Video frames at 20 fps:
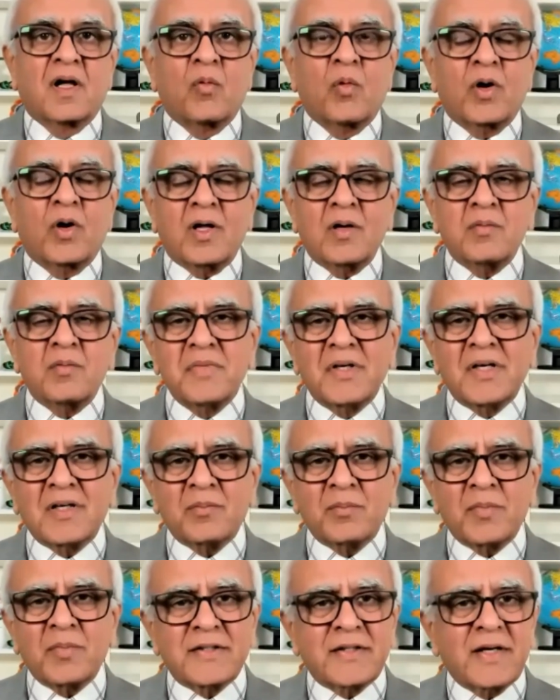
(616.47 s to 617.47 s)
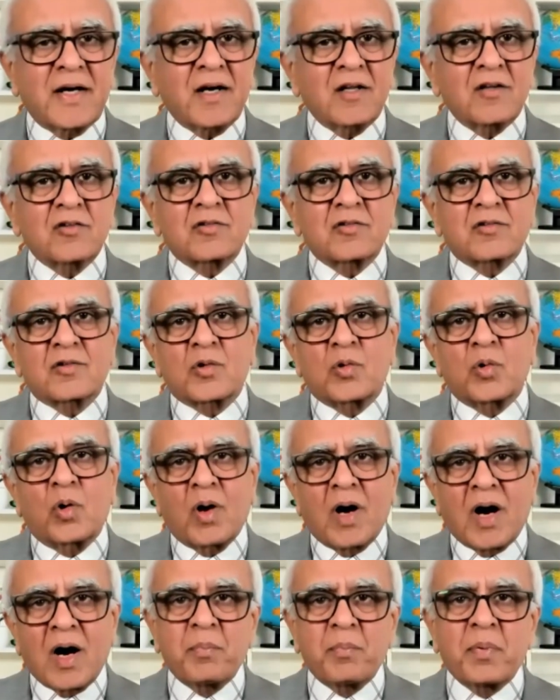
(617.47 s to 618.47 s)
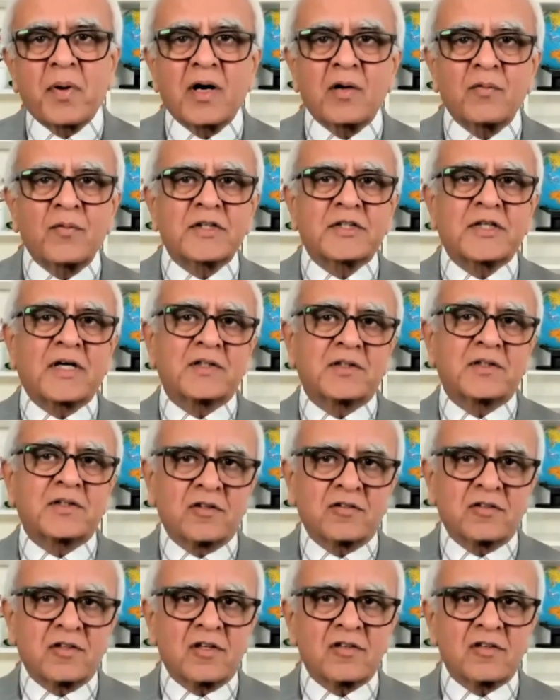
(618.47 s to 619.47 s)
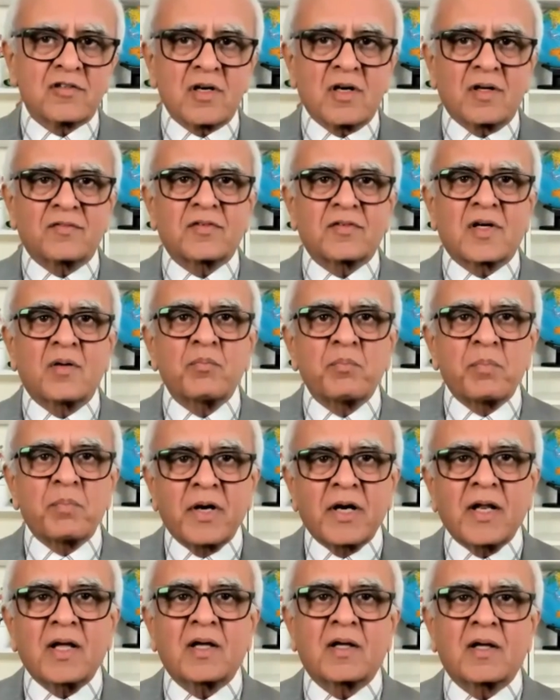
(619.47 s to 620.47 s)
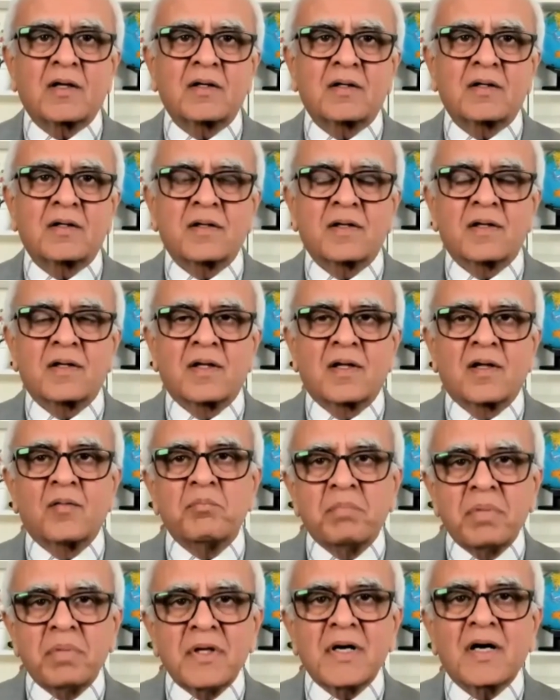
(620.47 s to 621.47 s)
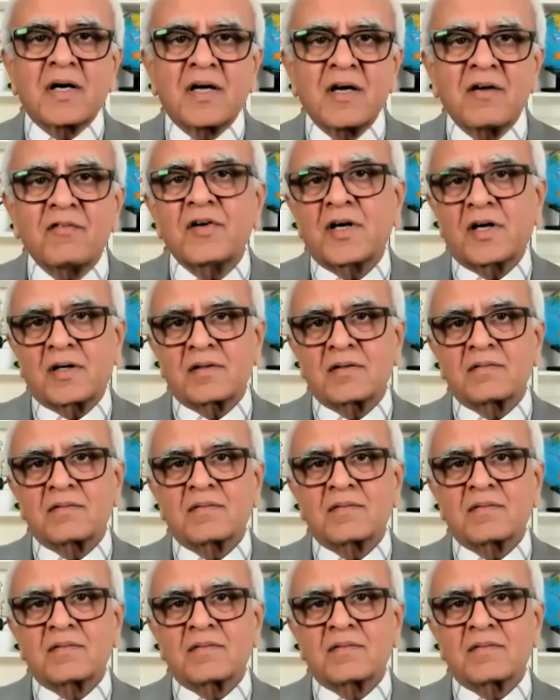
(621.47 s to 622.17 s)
What I mean by that is cooperate with others instead of competing. Be a giver.